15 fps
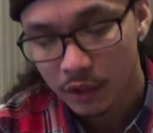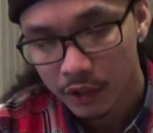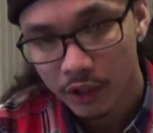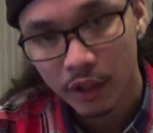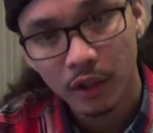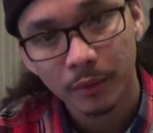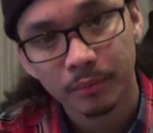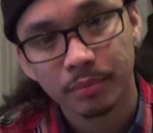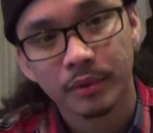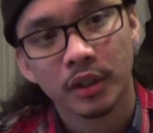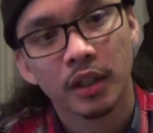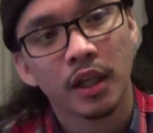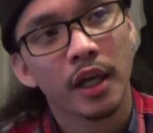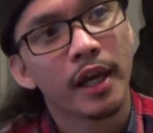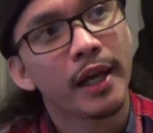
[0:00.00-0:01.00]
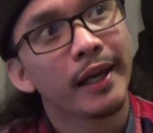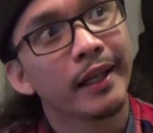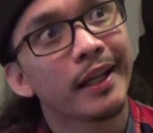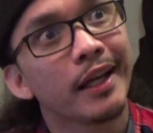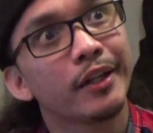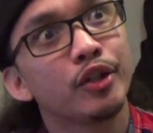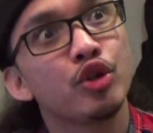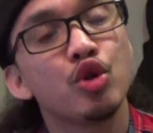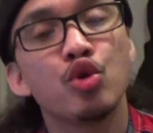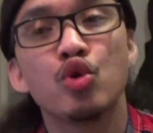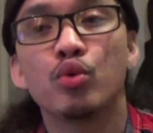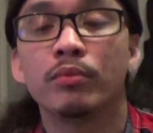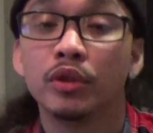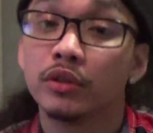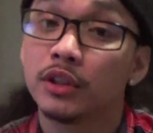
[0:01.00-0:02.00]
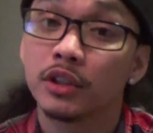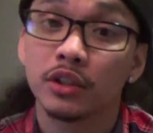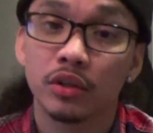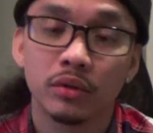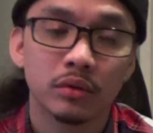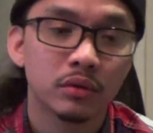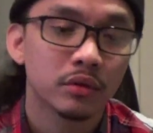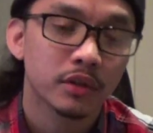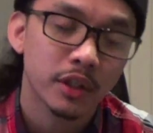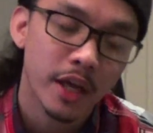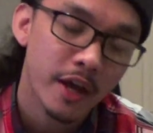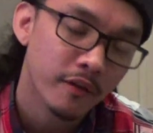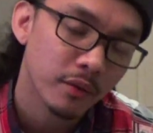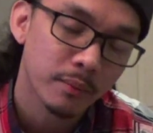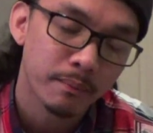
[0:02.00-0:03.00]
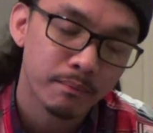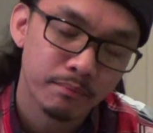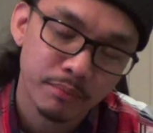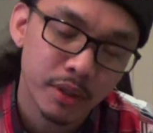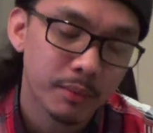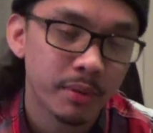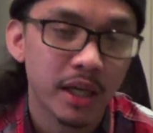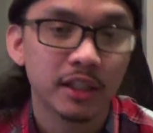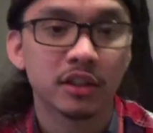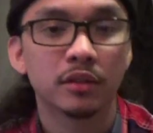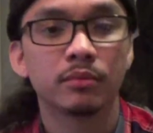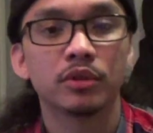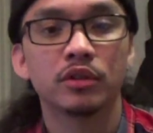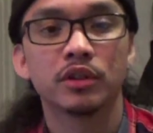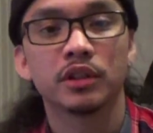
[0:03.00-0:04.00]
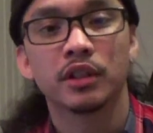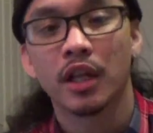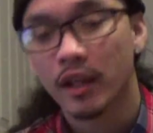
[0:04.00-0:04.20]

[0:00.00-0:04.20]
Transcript: Yup. And I do music too. Like, I have a big passion for music.